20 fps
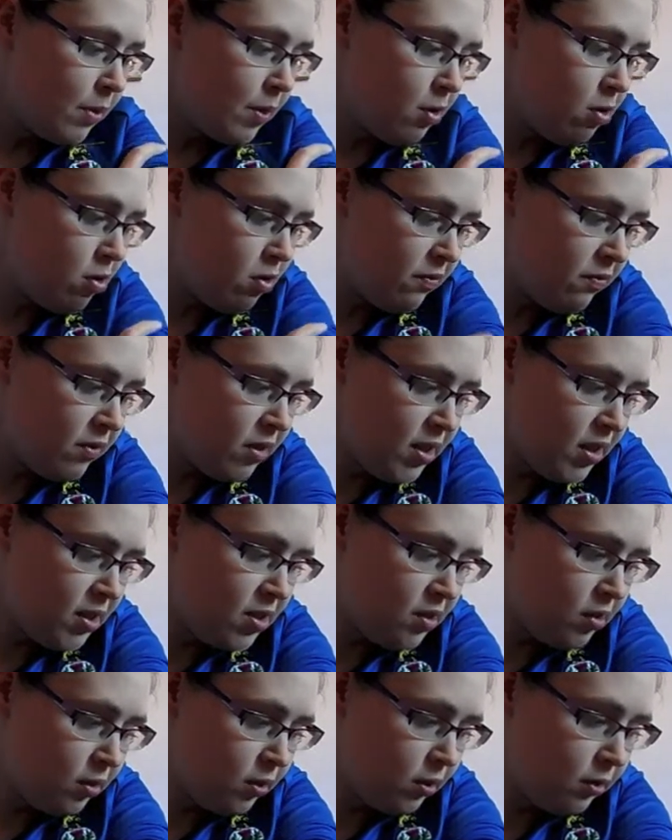But hopefully
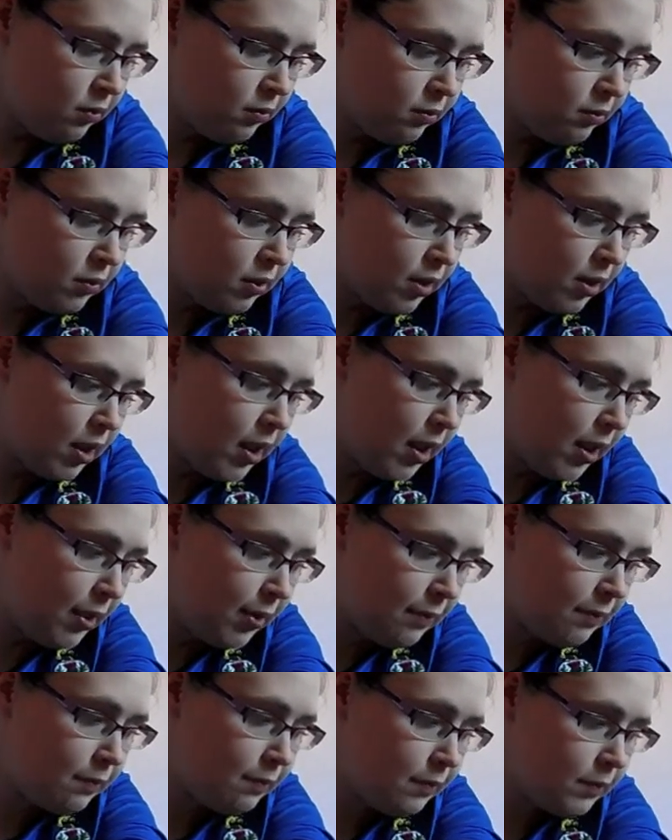soon.
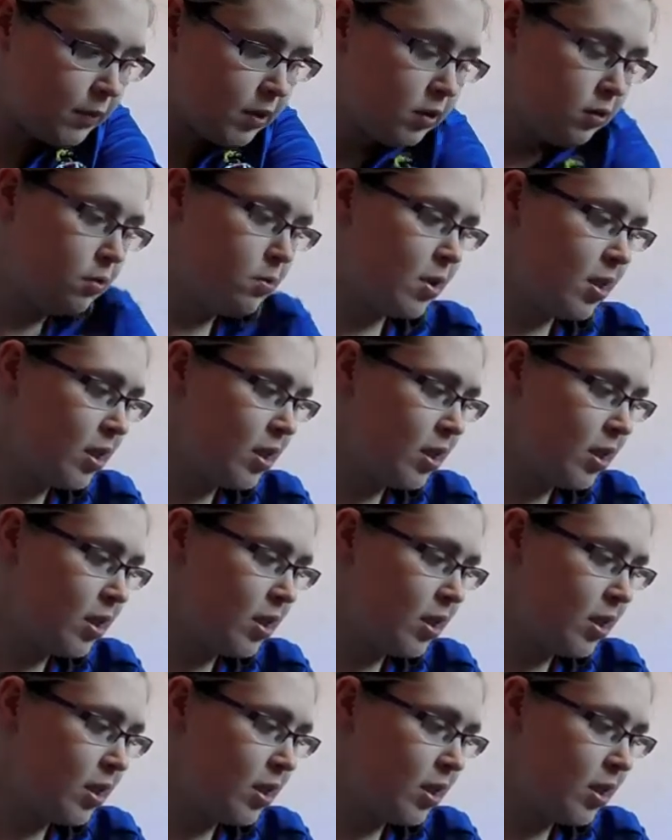So